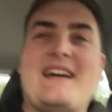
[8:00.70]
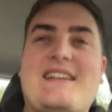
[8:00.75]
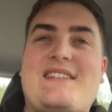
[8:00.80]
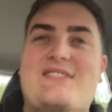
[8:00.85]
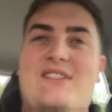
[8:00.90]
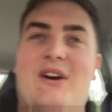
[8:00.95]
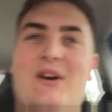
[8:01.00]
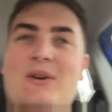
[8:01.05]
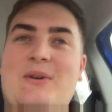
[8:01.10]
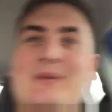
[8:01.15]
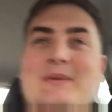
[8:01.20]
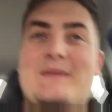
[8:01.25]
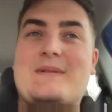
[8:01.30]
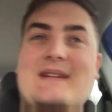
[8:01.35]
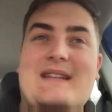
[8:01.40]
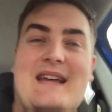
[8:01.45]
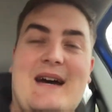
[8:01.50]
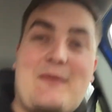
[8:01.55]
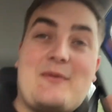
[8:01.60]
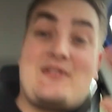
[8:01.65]
so
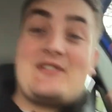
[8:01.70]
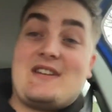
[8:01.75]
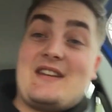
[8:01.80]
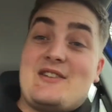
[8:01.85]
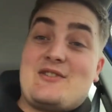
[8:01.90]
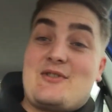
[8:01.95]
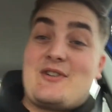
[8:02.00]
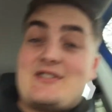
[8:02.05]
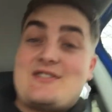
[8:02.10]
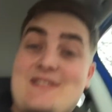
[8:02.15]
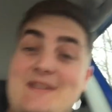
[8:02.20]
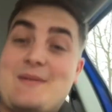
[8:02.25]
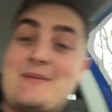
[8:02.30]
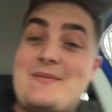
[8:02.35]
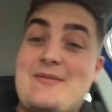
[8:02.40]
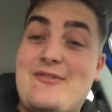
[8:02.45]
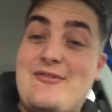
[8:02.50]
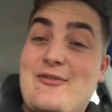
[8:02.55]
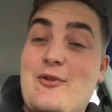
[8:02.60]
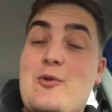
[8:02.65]
that was an
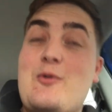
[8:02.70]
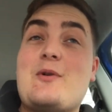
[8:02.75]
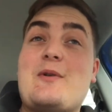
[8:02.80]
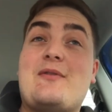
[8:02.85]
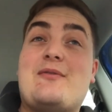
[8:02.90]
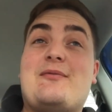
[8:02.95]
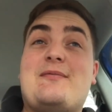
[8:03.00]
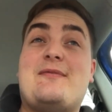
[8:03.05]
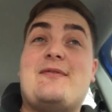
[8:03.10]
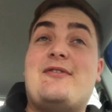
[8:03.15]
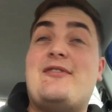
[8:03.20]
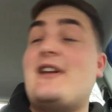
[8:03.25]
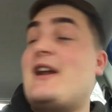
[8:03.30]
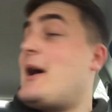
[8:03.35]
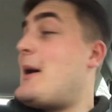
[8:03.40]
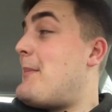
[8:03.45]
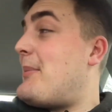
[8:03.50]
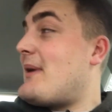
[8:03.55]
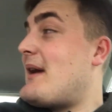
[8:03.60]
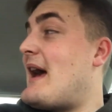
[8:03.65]
interesting fill
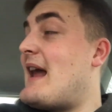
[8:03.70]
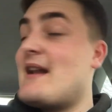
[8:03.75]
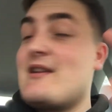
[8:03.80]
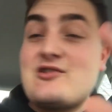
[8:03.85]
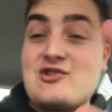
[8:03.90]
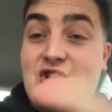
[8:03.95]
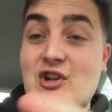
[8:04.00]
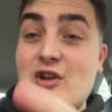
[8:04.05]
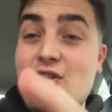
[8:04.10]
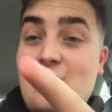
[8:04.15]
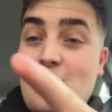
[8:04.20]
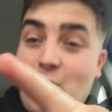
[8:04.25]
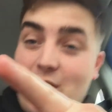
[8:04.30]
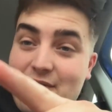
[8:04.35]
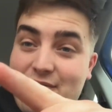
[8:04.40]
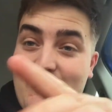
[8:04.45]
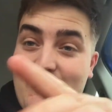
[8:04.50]
up. And do you know the